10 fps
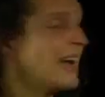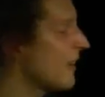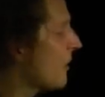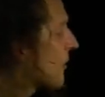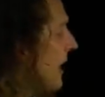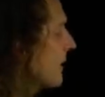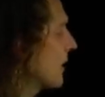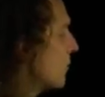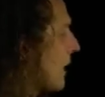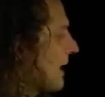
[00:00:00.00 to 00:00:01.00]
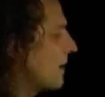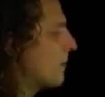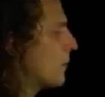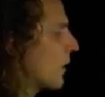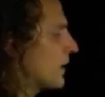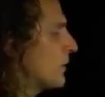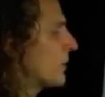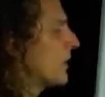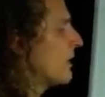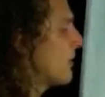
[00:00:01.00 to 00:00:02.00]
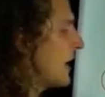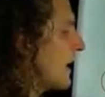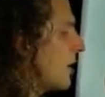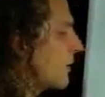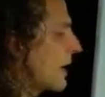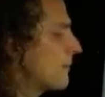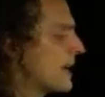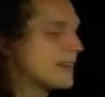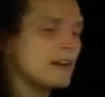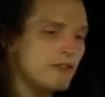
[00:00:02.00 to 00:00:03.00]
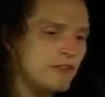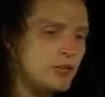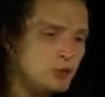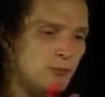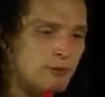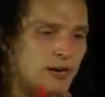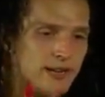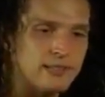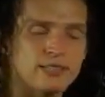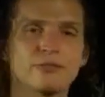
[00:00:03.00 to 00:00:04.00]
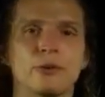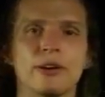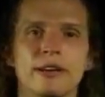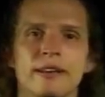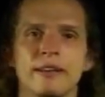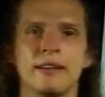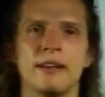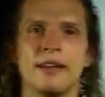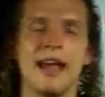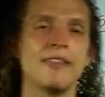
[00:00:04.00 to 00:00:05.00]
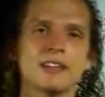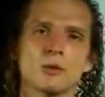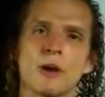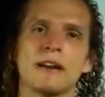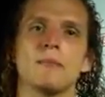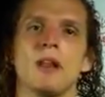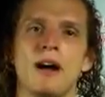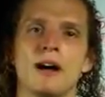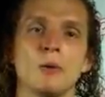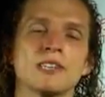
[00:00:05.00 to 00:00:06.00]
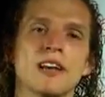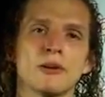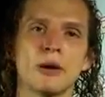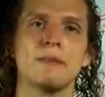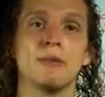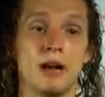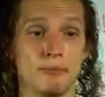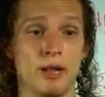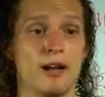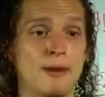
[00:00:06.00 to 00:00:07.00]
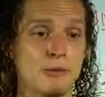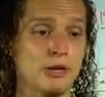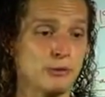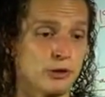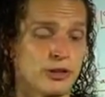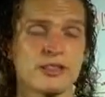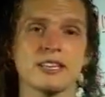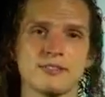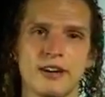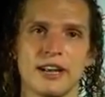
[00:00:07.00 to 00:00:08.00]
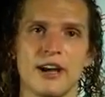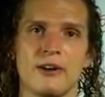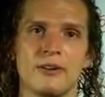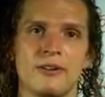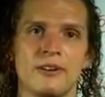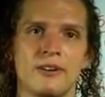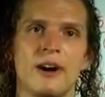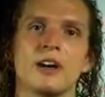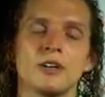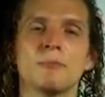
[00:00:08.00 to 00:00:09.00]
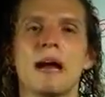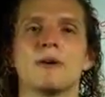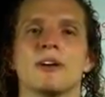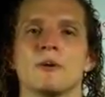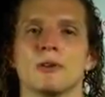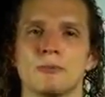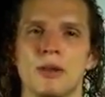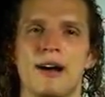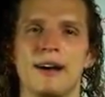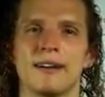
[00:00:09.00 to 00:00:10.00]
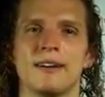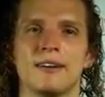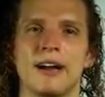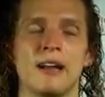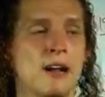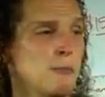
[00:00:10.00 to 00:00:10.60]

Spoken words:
And then write a little write-up on what you learn in the video and make a little visual process for it. And that's a way to blog. What's another way to blog? Blog about what you learn in this video on your Empower Network blog. Right?